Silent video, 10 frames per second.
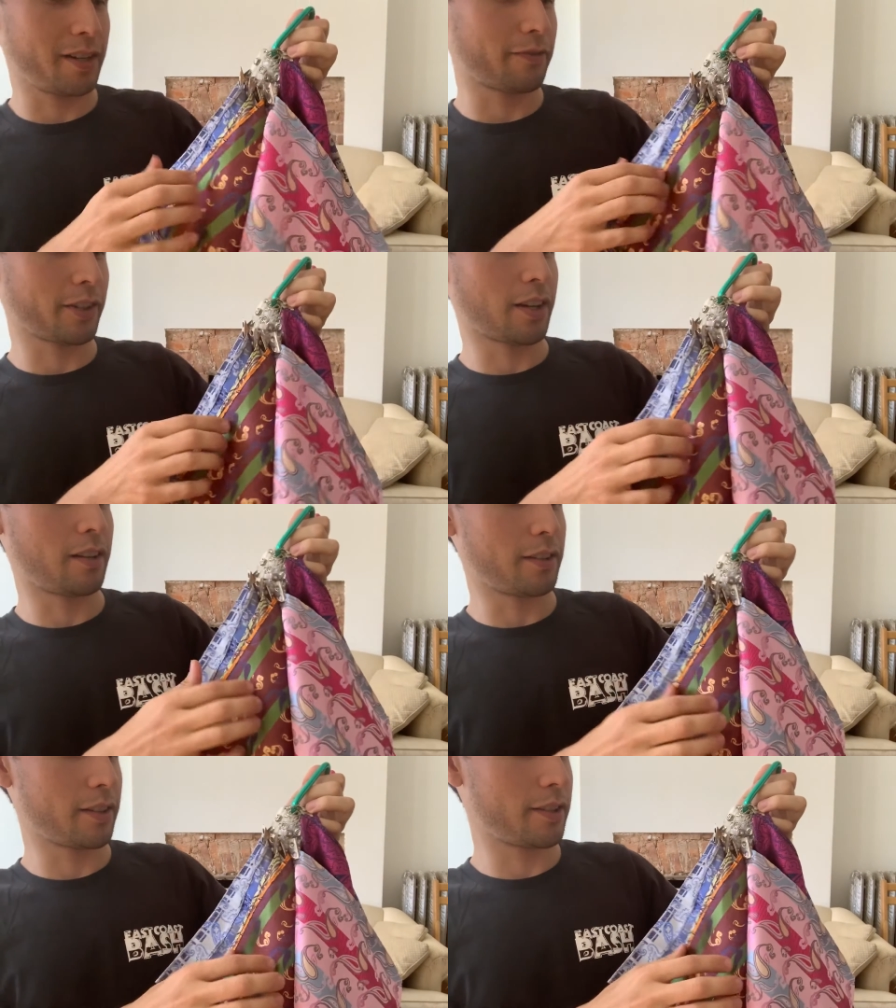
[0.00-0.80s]
different
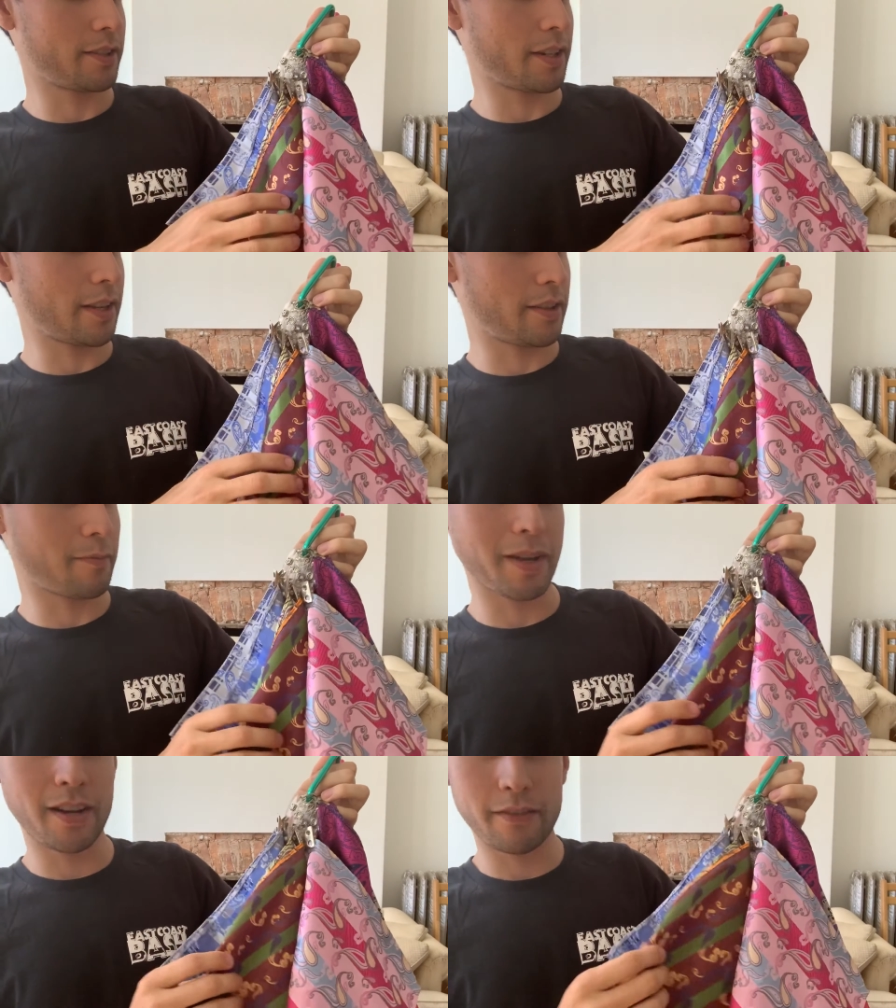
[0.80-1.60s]
colors and
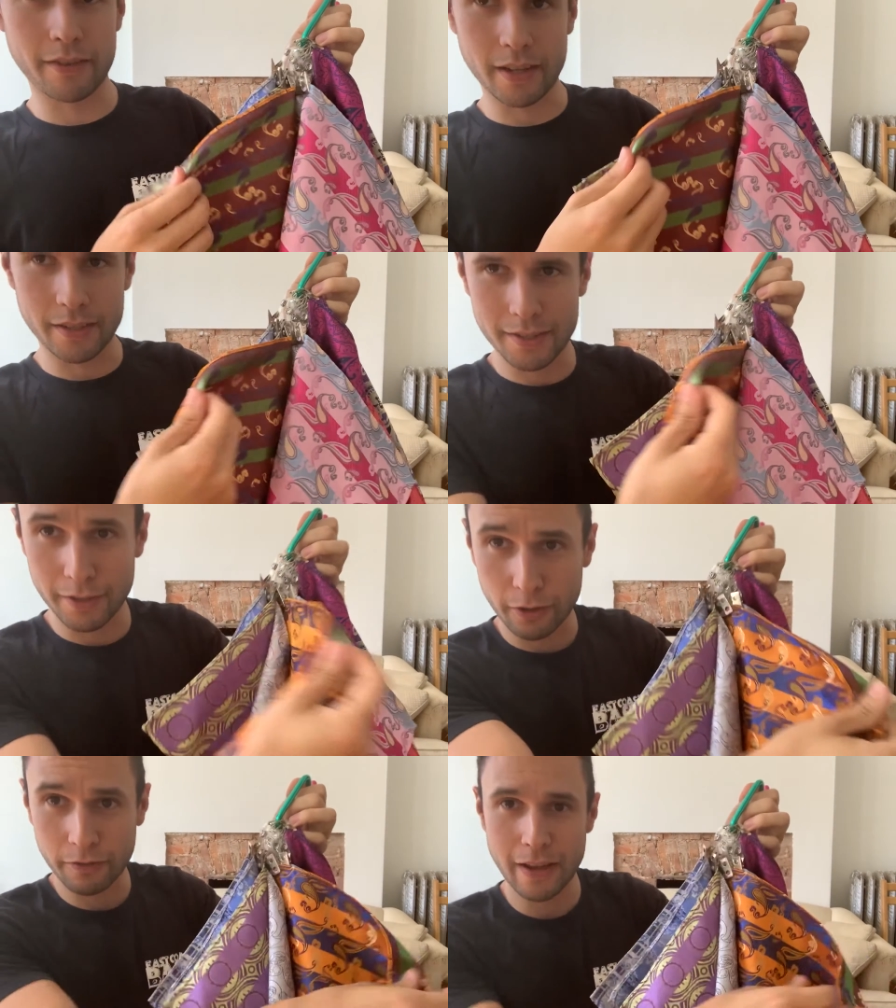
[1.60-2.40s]
they're made of a
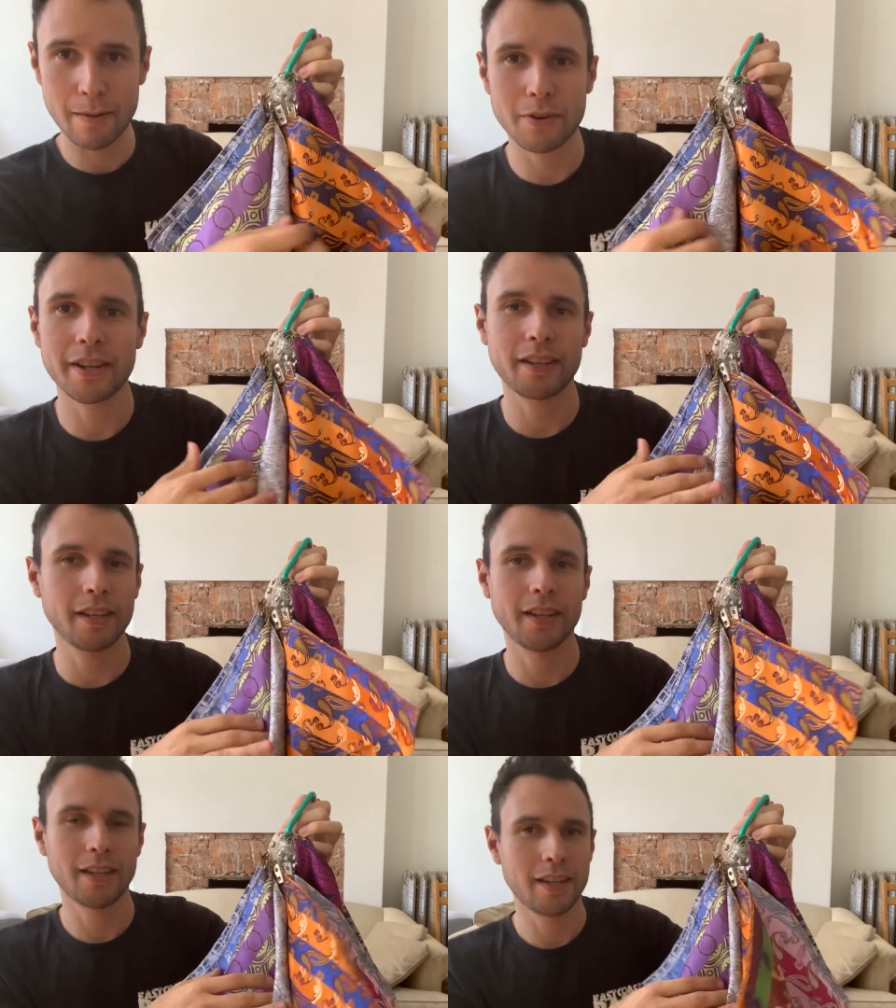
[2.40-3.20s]
silk fabric
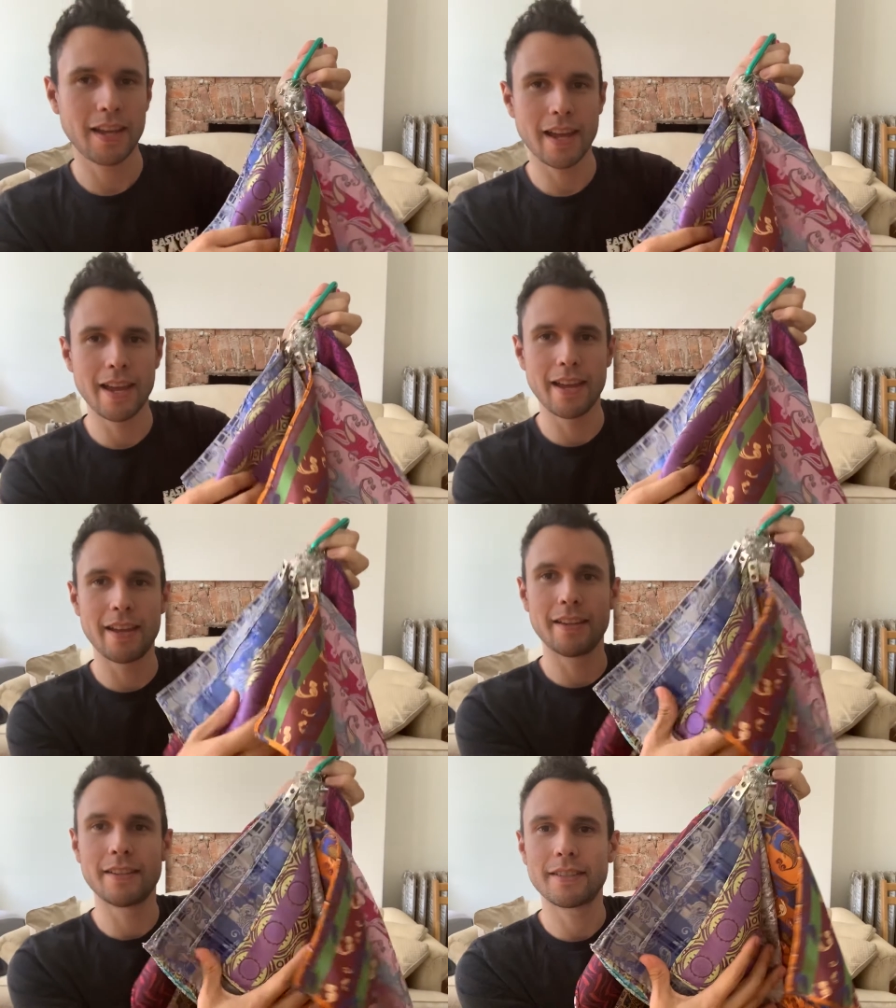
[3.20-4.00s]

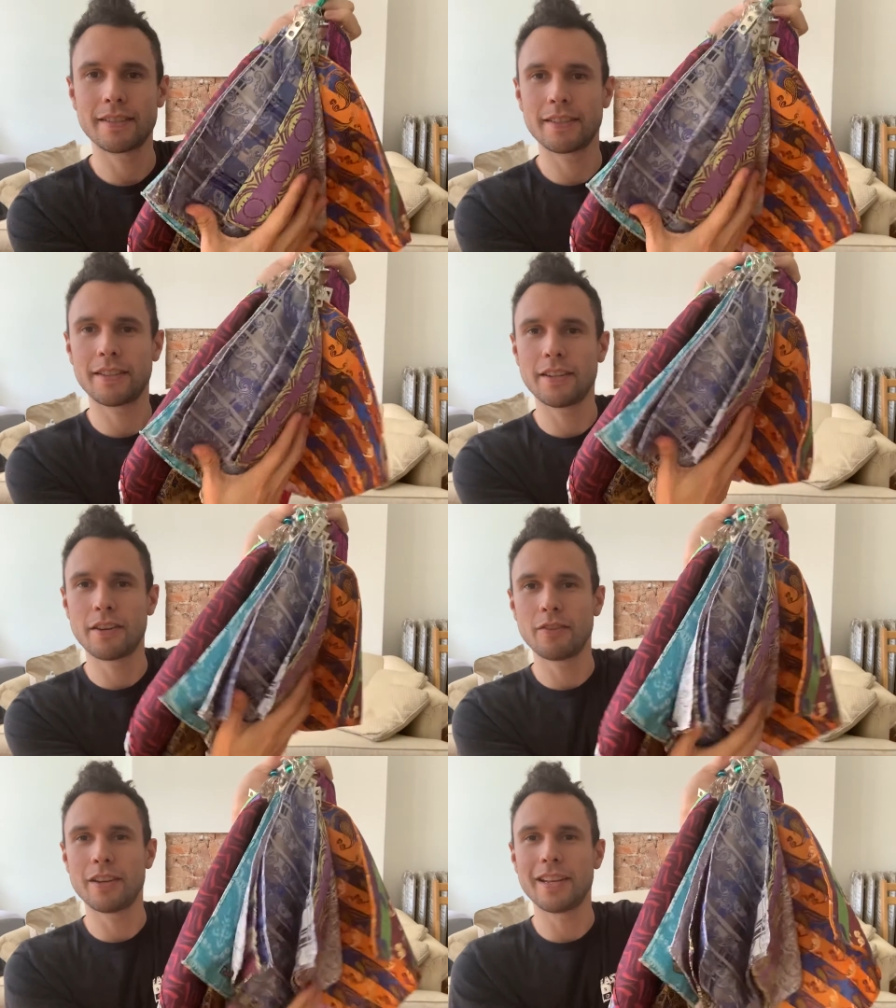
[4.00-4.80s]
and you
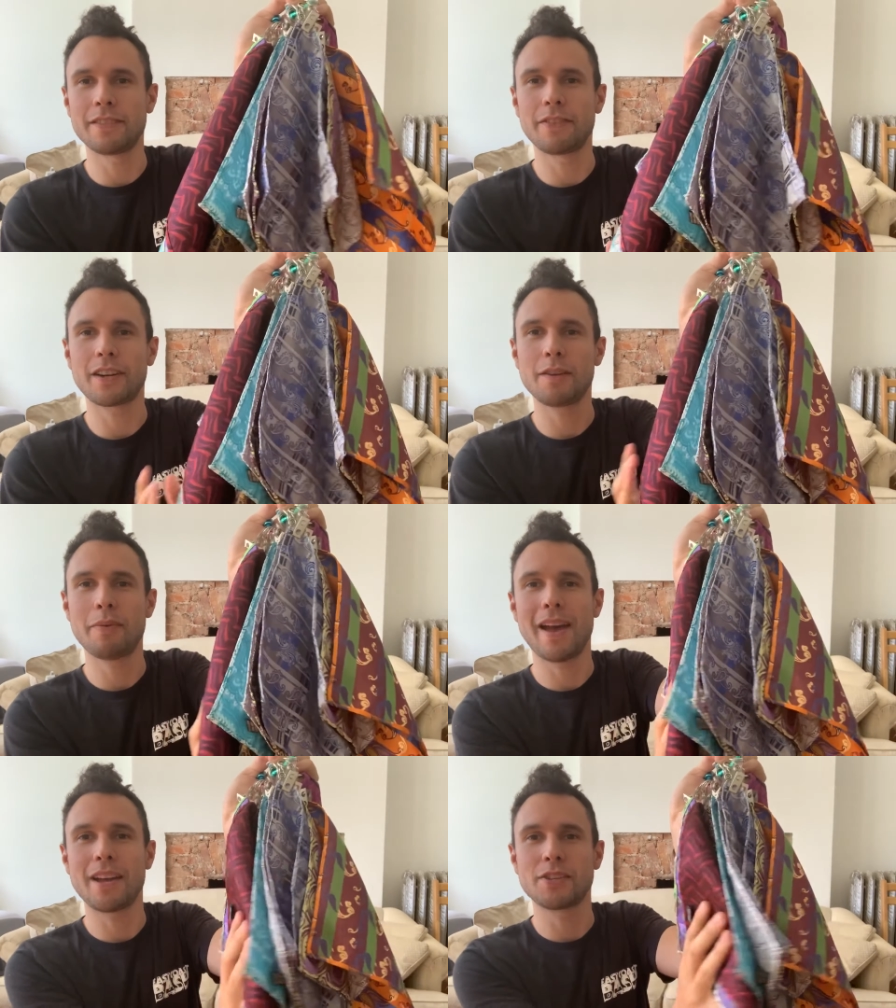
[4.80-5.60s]
know, it's very
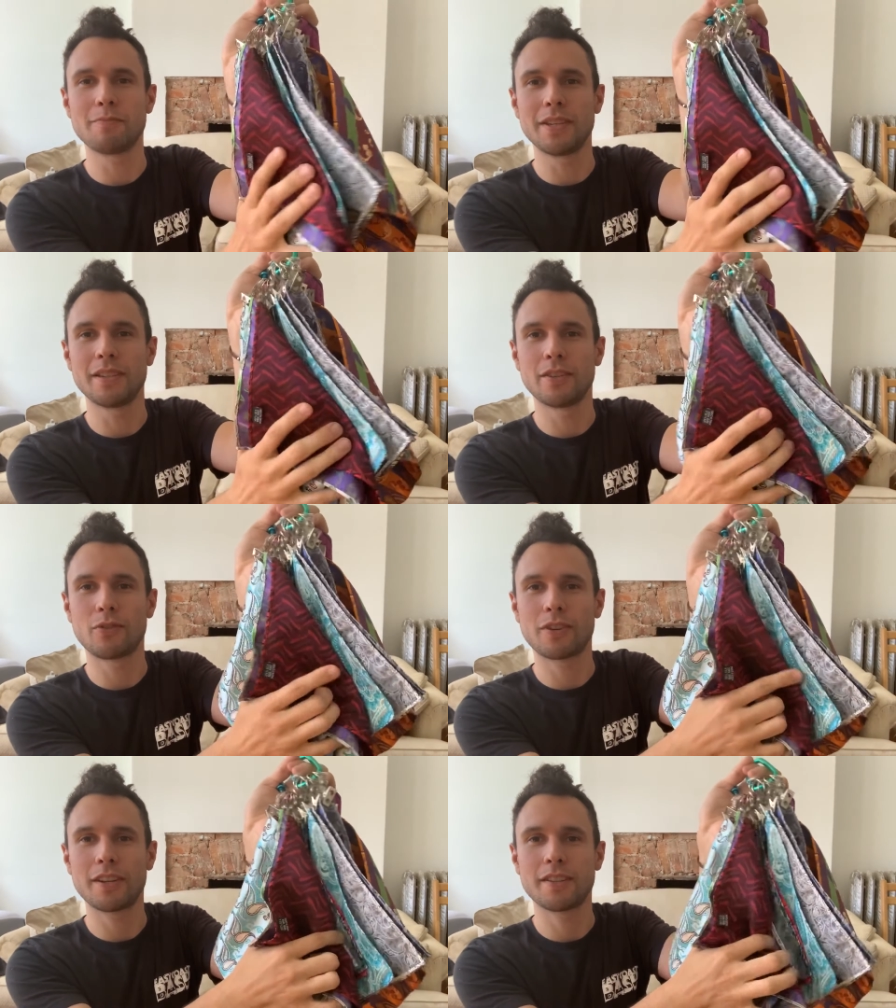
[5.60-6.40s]
pashmina
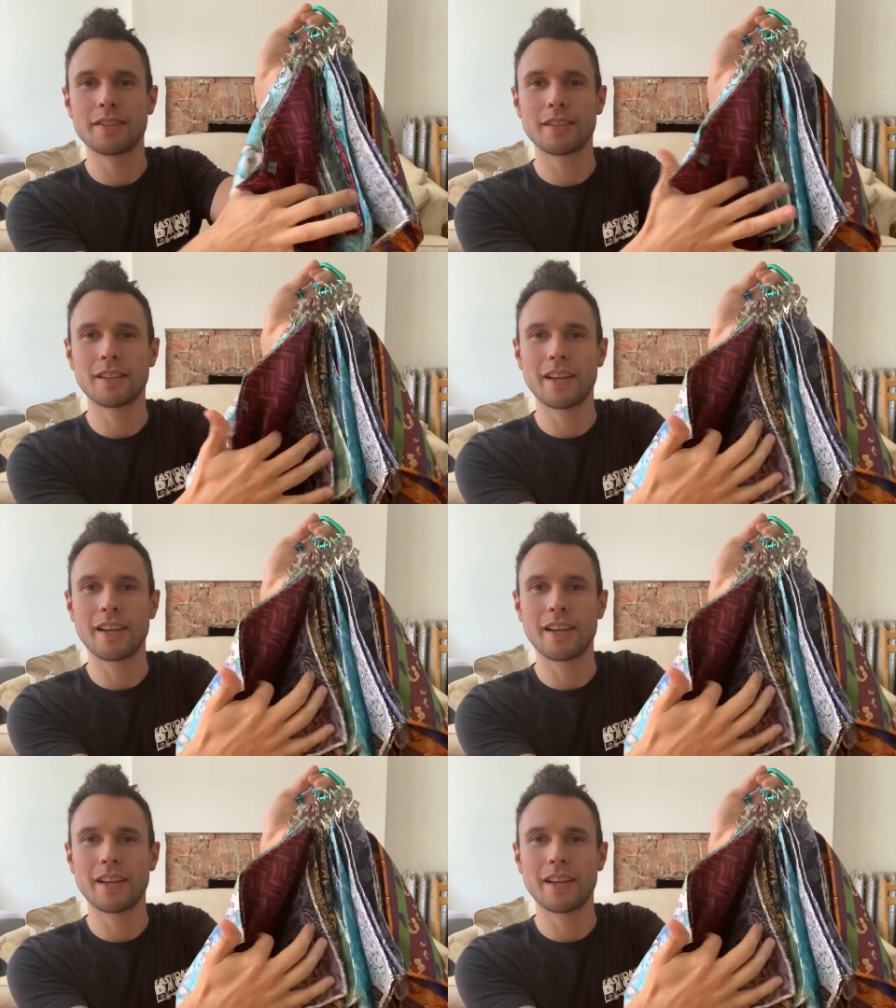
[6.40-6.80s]
oriented.